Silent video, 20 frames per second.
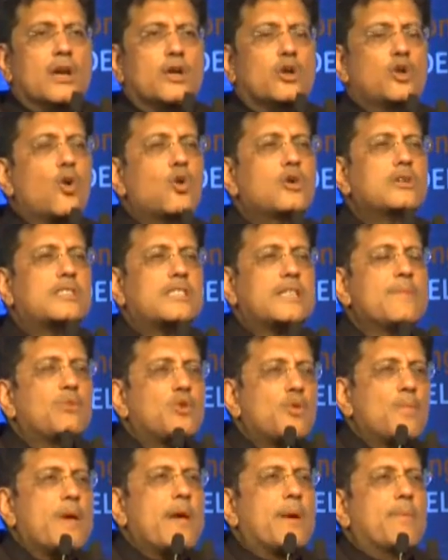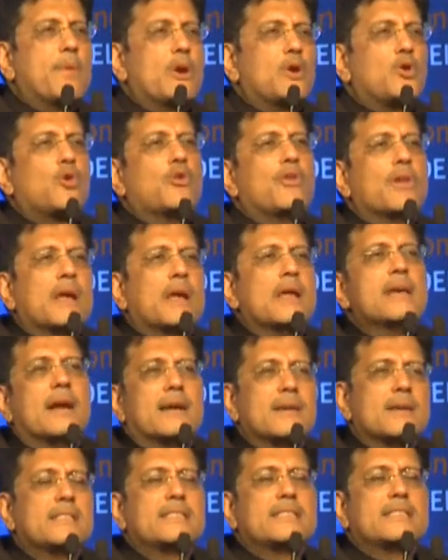don't seem to be able to really
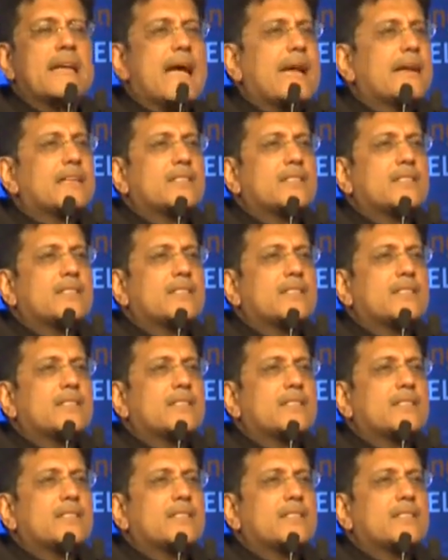understand.